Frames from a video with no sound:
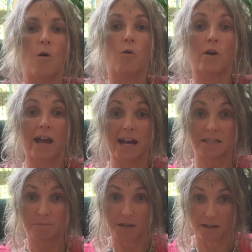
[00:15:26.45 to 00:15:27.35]

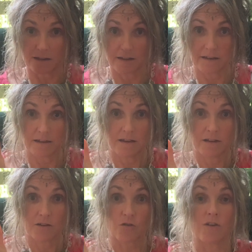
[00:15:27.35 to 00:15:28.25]
orgasmic
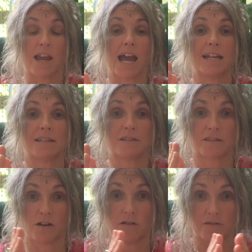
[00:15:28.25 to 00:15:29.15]
creator
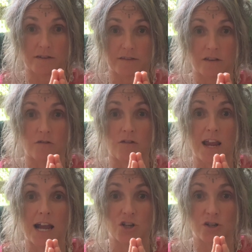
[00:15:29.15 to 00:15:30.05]
songs, the
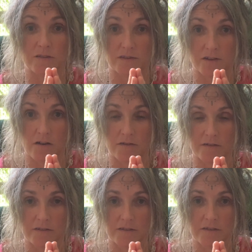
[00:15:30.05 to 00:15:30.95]
creation
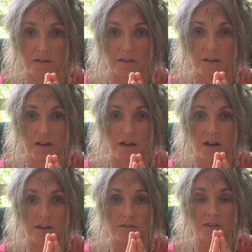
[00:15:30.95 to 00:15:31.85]
songs,
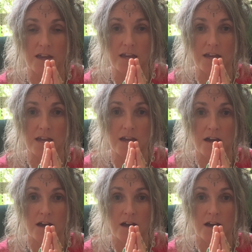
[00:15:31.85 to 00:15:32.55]
the